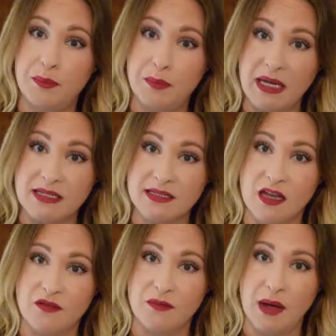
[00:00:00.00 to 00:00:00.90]
base
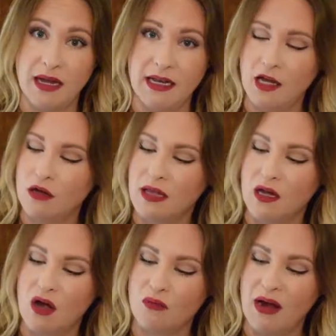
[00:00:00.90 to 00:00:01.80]
of my nail, like
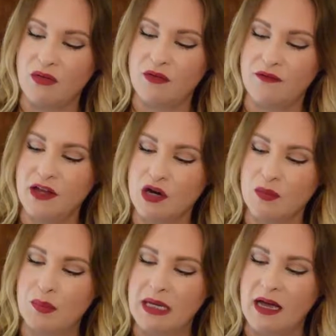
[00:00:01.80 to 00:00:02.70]
around the
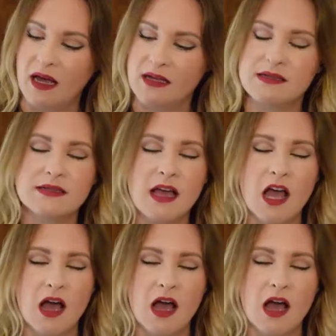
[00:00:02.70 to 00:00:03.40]
finger, because